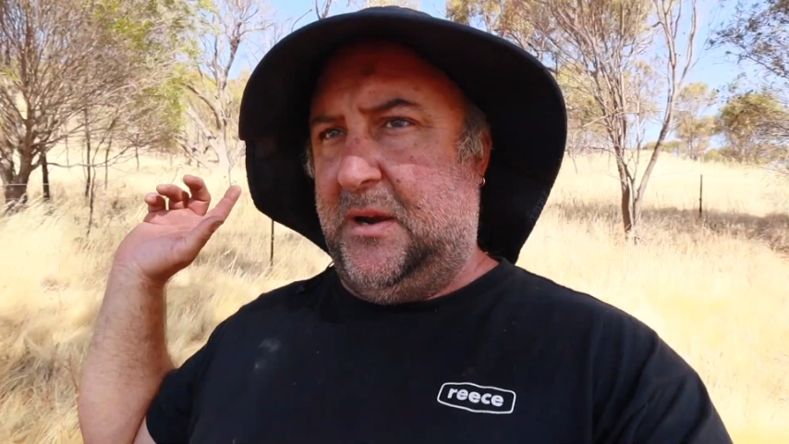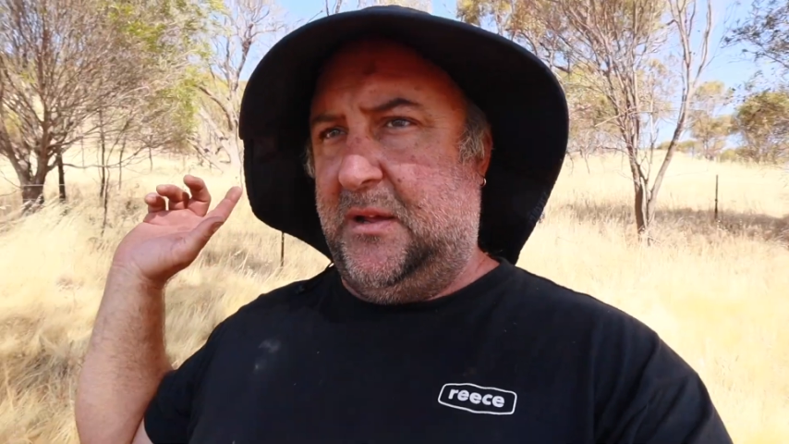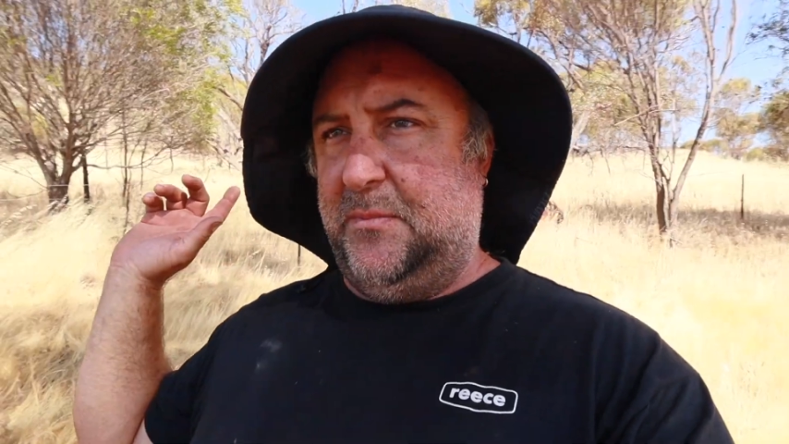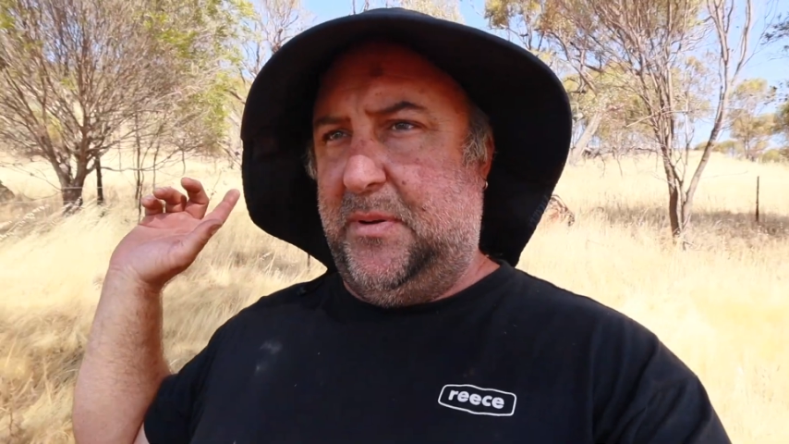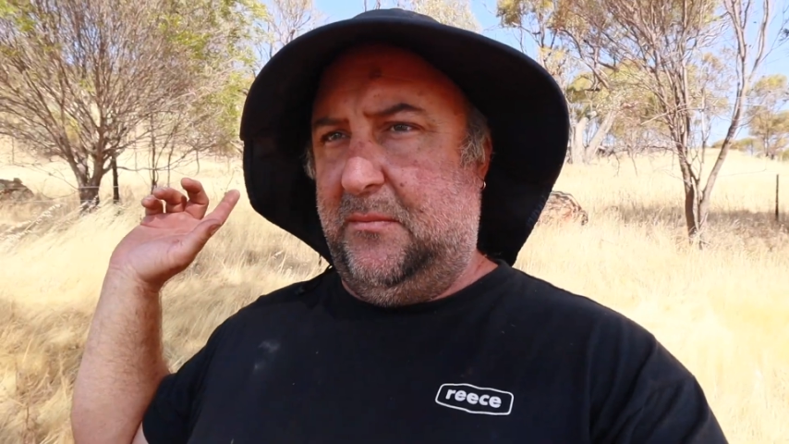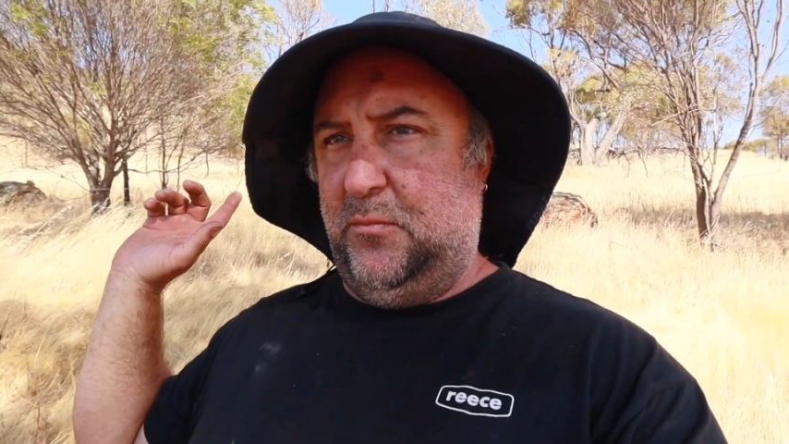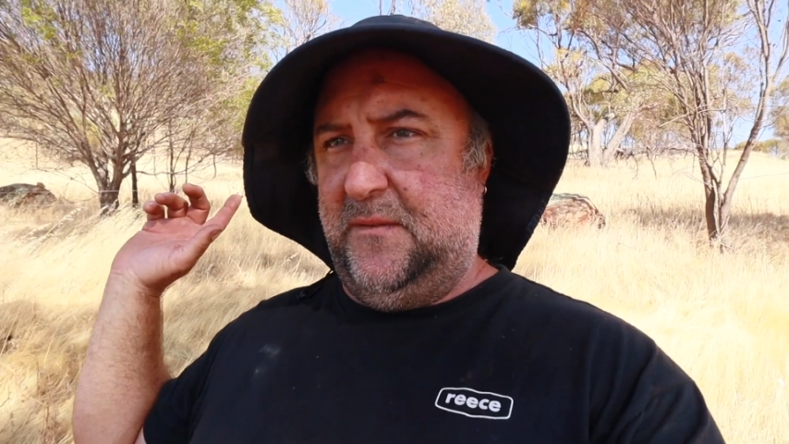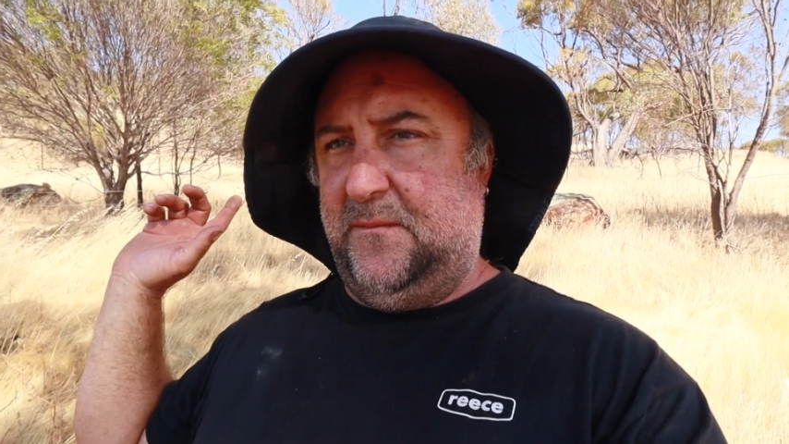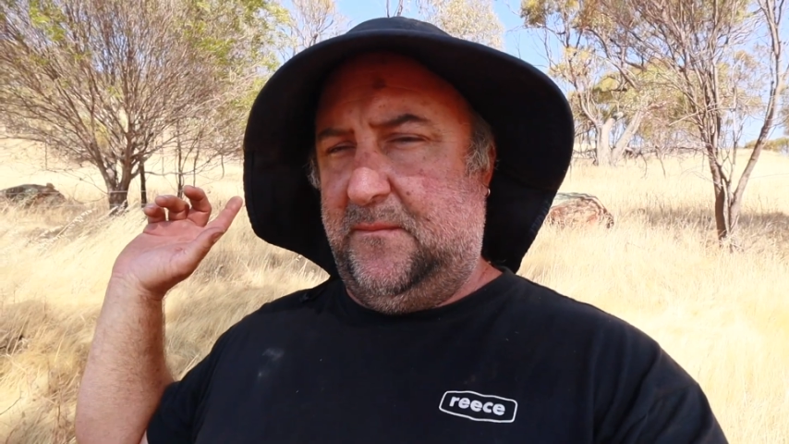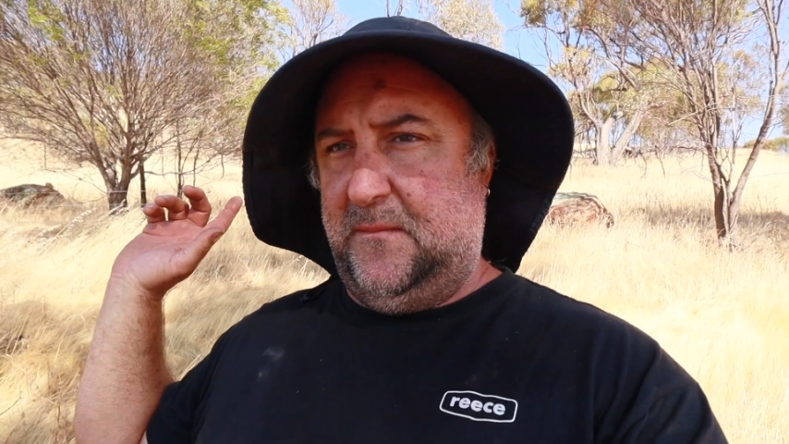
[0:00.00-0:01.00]
Another pump
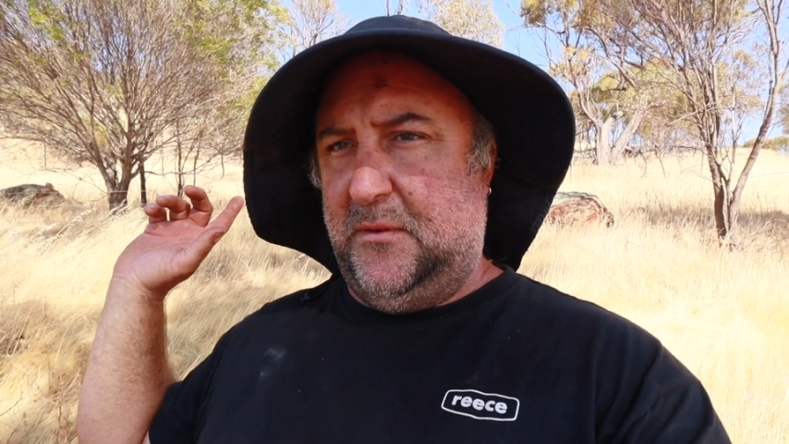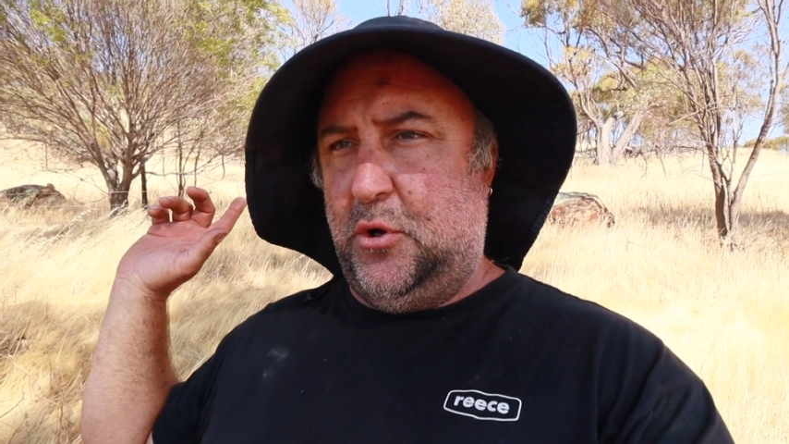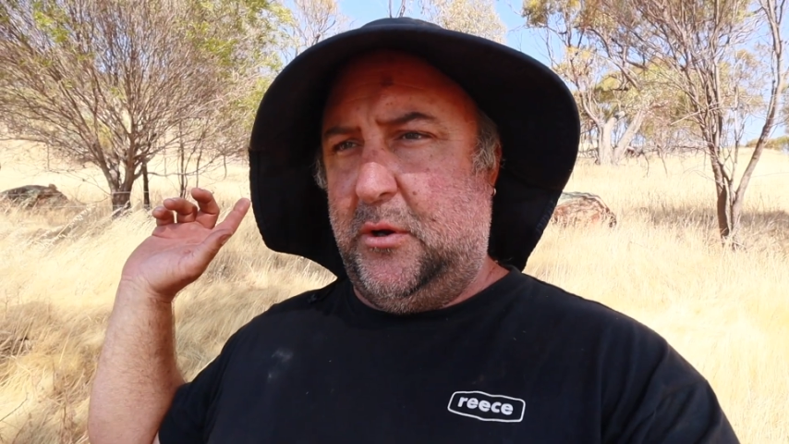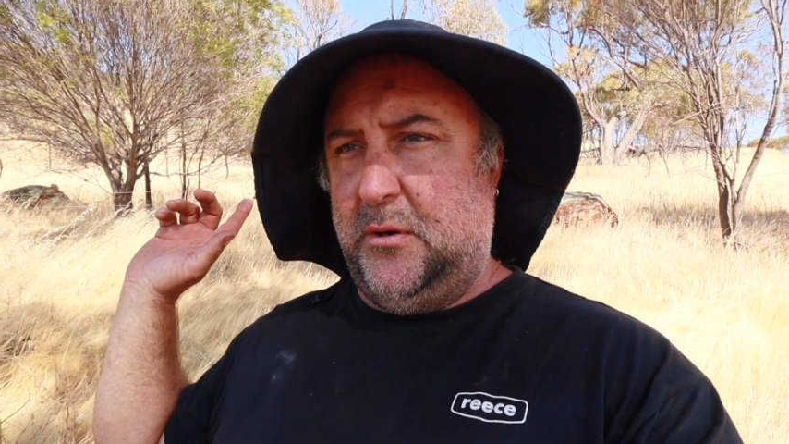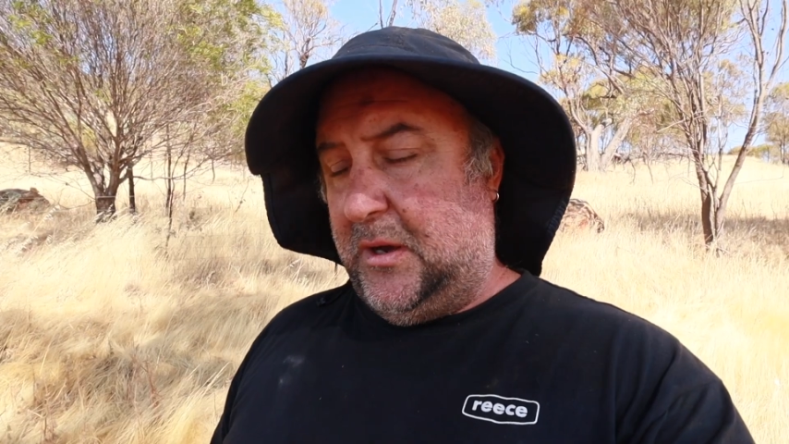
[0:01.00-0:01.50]
we've got,